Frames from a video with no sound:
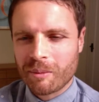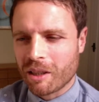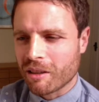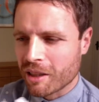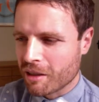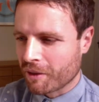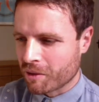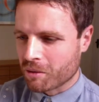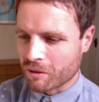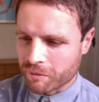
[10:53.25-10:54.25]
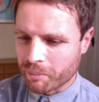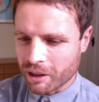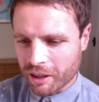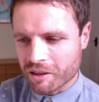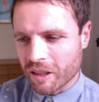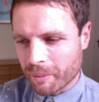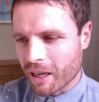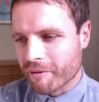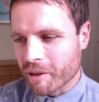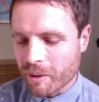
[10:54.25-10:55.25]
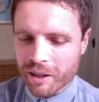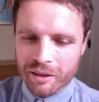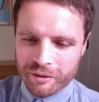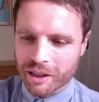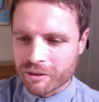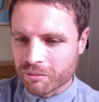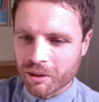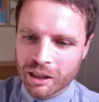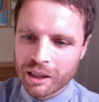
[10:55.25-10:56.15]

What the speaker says: You have to sort of literally be everywhere, and you have to